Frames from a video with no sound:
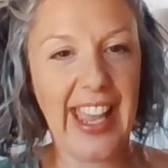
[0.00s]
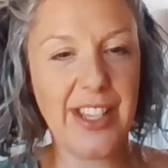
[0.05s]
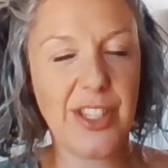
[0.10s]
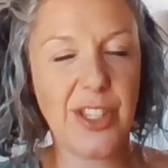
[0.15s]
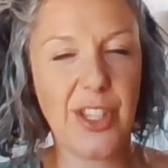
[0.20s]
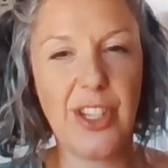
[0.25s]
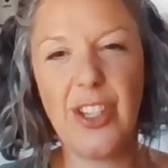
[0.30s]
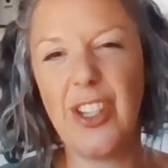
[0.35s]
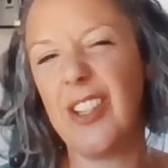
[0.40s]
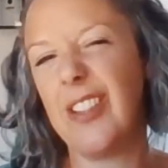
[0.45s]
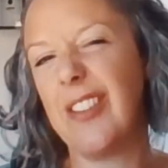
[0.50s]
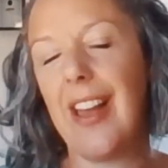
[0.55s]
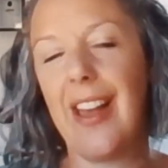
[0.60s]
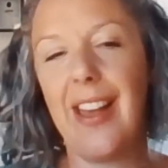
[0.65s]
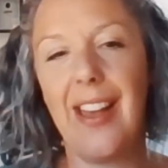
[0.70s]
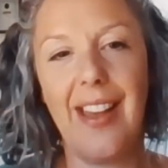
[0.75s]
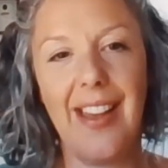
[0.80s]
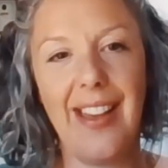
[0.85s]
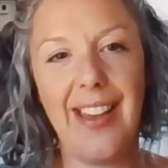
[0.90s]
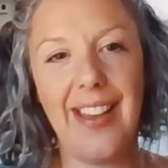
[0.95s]

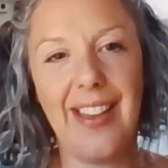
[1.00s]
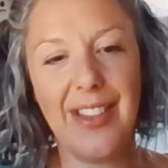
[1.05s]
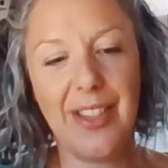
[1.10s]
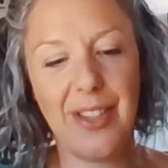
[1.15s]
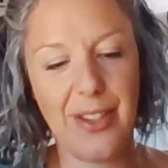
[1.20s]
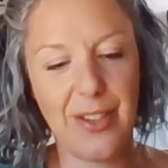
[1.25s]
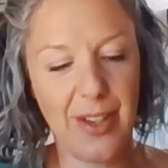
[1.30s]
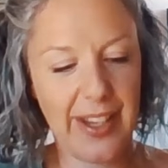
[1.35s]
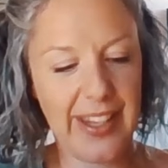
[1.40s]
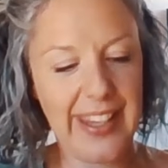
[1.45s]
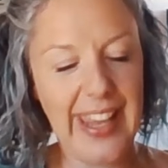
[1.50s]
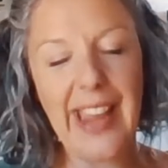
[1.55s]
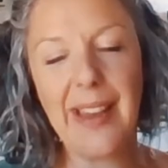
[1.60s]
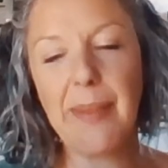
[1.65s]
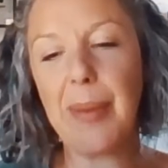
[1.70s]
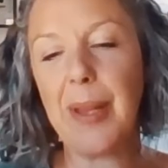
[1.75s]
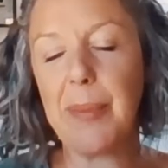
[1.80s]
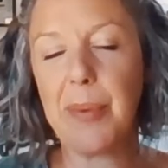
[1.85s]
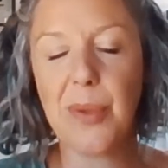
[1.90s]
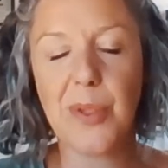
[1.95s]

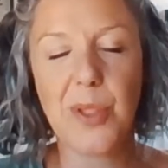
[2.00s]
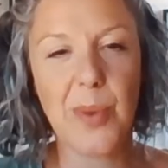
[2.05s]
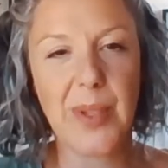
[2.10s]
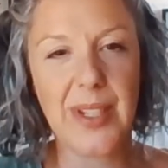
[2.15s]
getting people